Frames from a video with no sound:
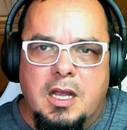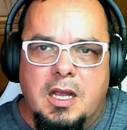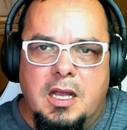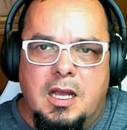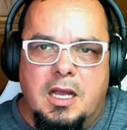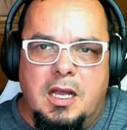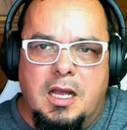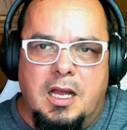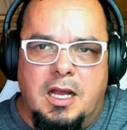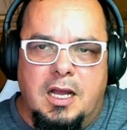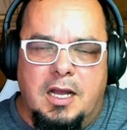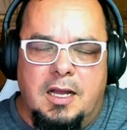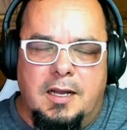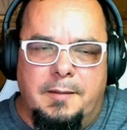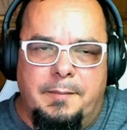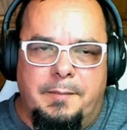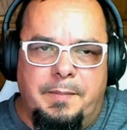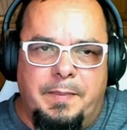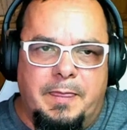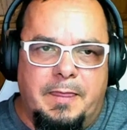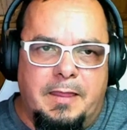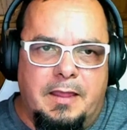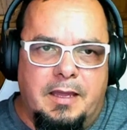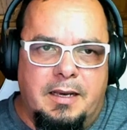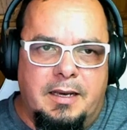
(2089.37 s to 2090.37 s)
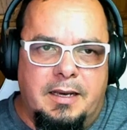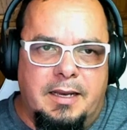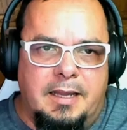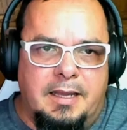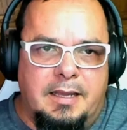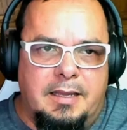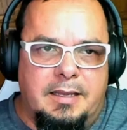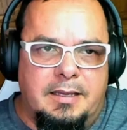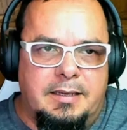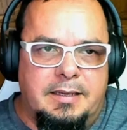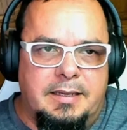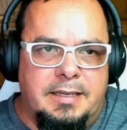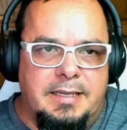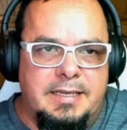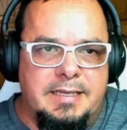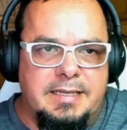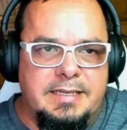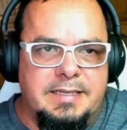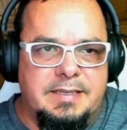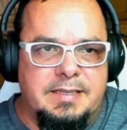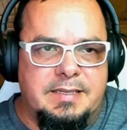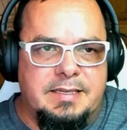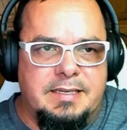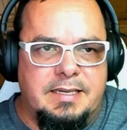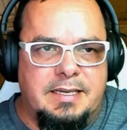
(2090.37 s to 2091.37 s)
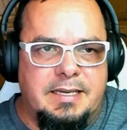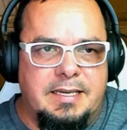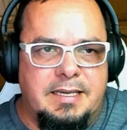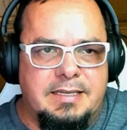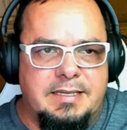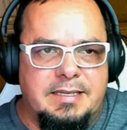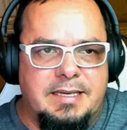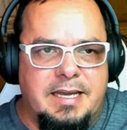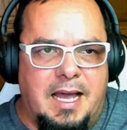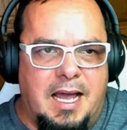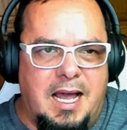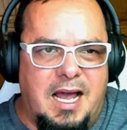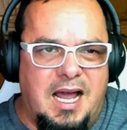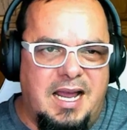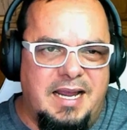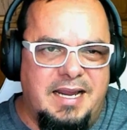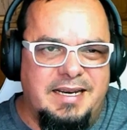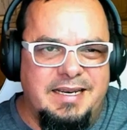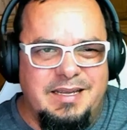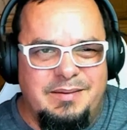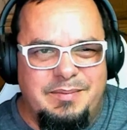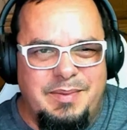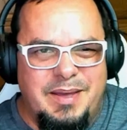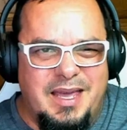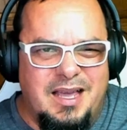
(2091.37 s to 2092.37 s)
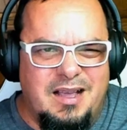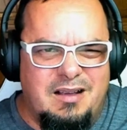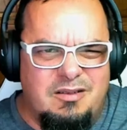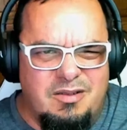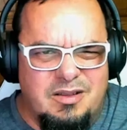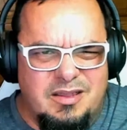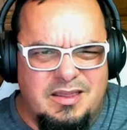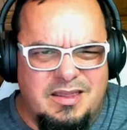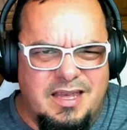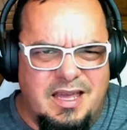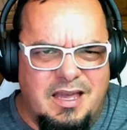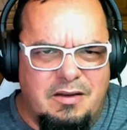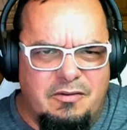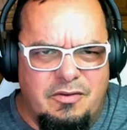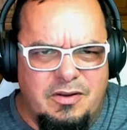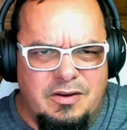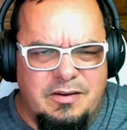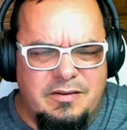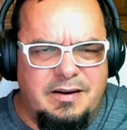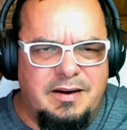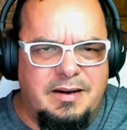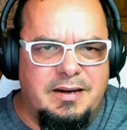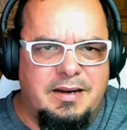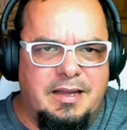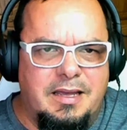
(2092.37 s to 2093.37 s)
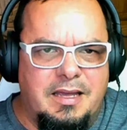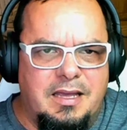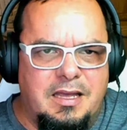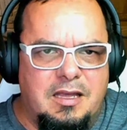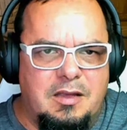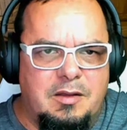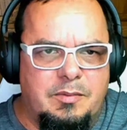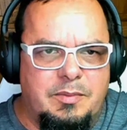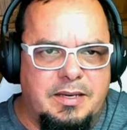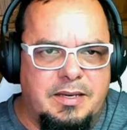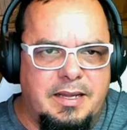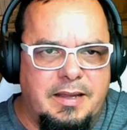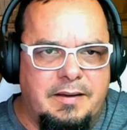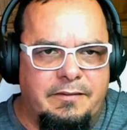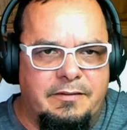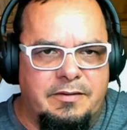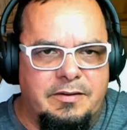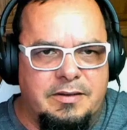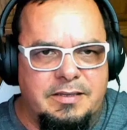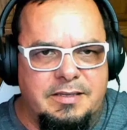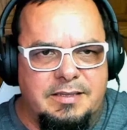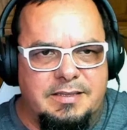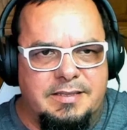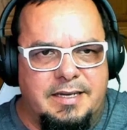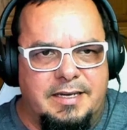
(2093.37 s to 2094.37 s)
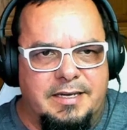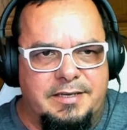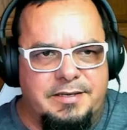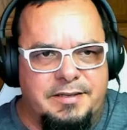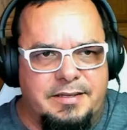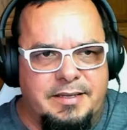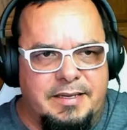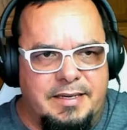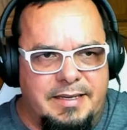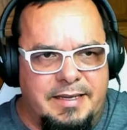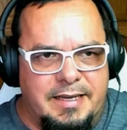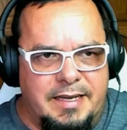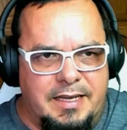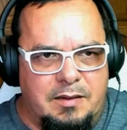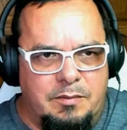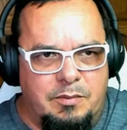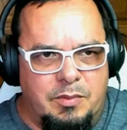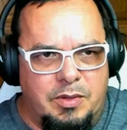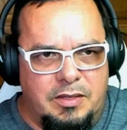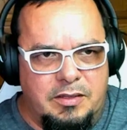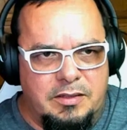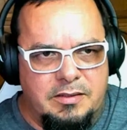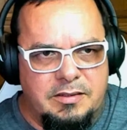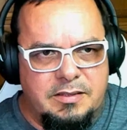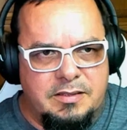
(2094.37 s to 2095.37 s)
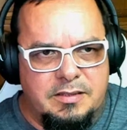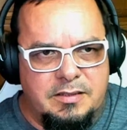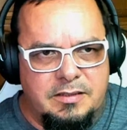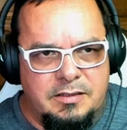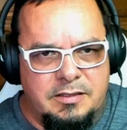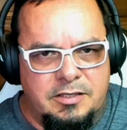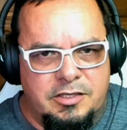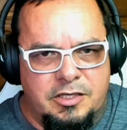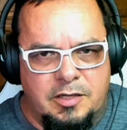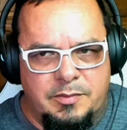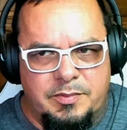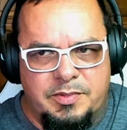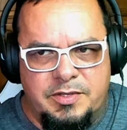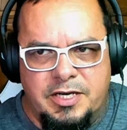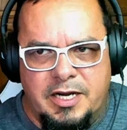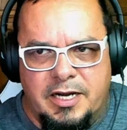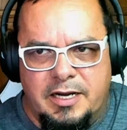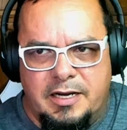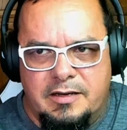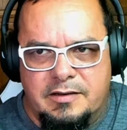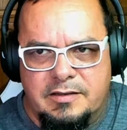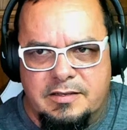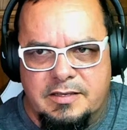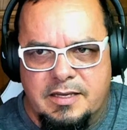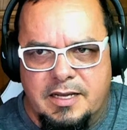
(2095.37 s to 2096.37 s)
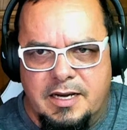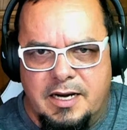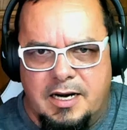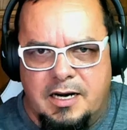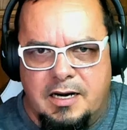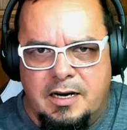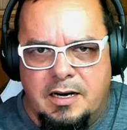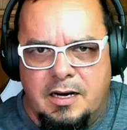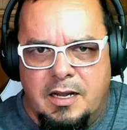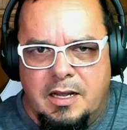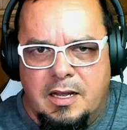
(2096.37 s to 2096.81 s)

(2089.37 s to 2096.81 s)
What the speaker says: And he's kind of back with that one right now, but that one's essentially dead. But SERP Shaker's there.